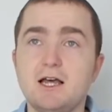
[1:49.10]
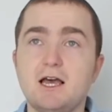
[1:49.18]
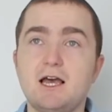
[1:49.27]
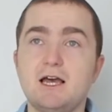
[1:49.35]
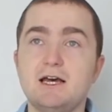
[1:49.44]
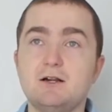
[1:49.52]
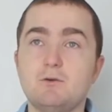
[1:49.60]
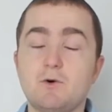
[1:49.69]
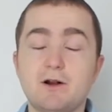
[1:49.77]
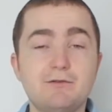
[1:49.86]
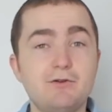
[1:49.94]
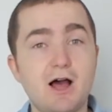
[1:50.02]
and
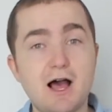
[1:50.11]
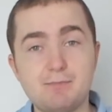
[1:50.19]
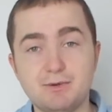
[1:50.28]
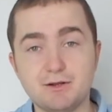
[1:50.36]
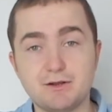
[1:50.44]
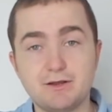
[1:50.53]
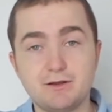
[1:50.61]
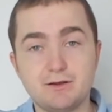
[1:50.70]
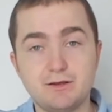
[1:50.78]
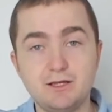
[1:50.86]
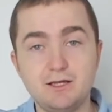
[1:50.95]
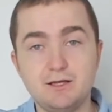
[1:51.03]
whatever happens,
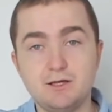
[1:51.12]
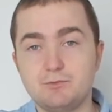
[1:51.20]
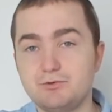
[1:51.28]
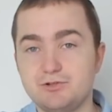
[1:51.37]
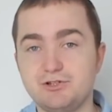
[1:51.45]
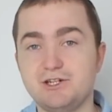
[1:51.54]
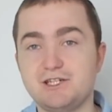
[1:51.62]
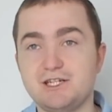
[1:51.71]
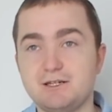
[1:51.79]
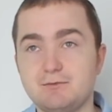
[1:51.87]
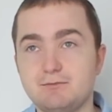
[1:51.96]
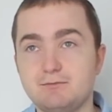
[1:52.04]
see the
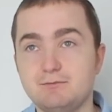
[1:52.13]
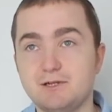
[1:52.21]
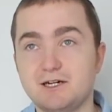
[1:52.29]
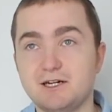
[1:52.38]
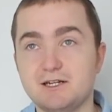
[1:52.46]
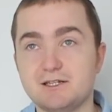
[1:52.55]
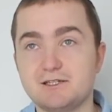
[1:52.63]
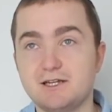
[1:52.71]
opportunity behind it.